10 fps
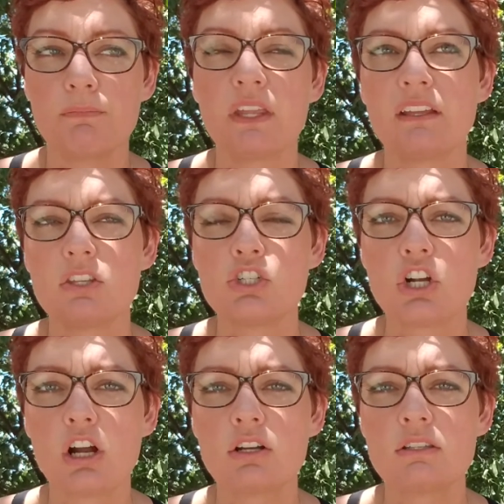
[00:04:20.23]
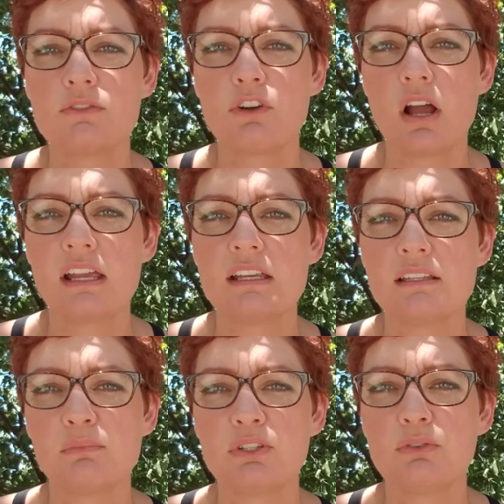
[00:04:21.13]
like the charts for
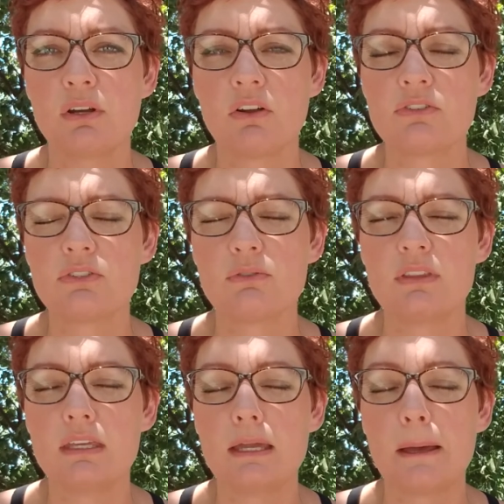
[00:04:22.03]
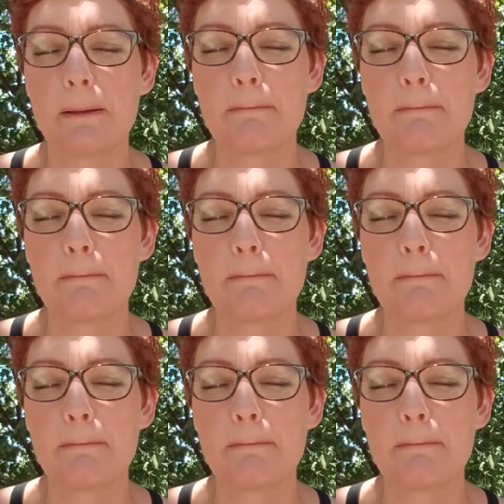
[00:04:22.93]
IEW, and also the what